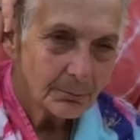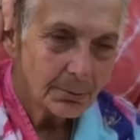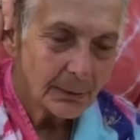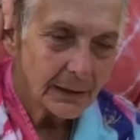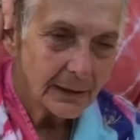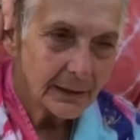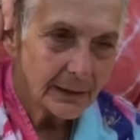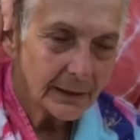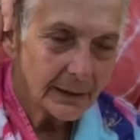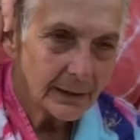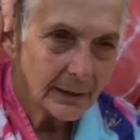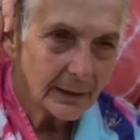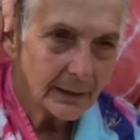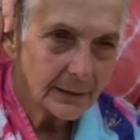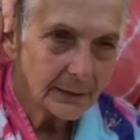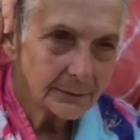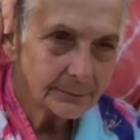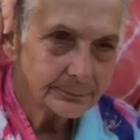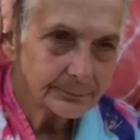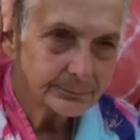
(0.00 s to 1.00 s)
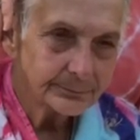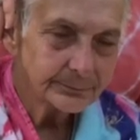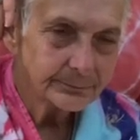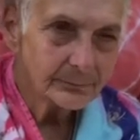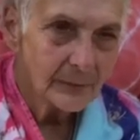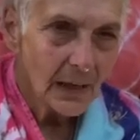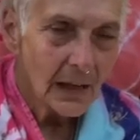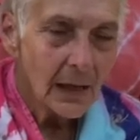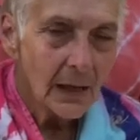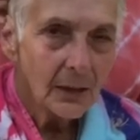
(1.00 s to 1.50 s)
But,
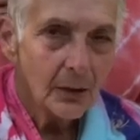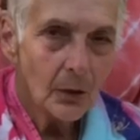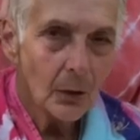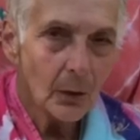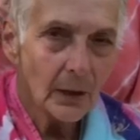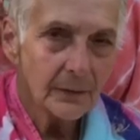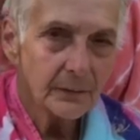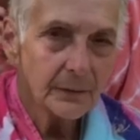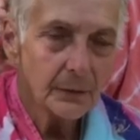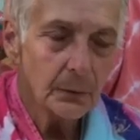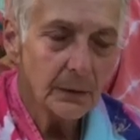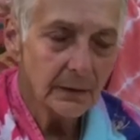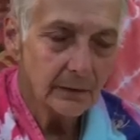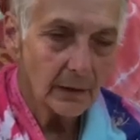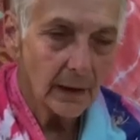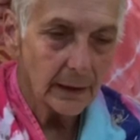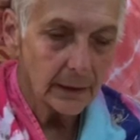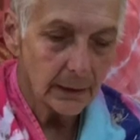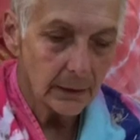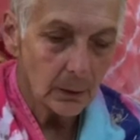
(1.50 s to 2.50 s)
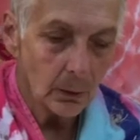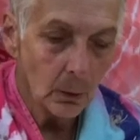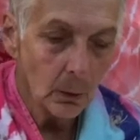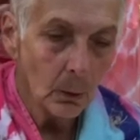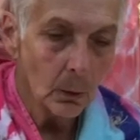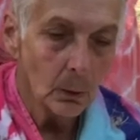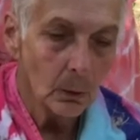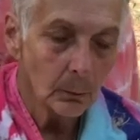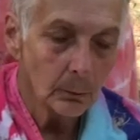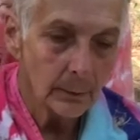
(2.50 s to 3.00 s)
as soon as I get
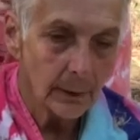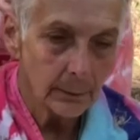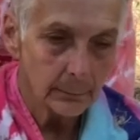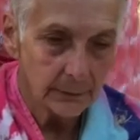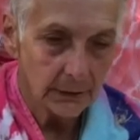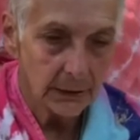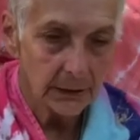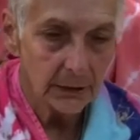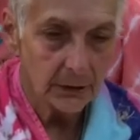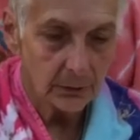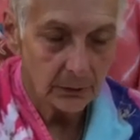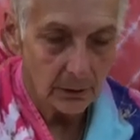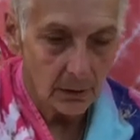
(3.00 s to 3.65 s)
home, I'm going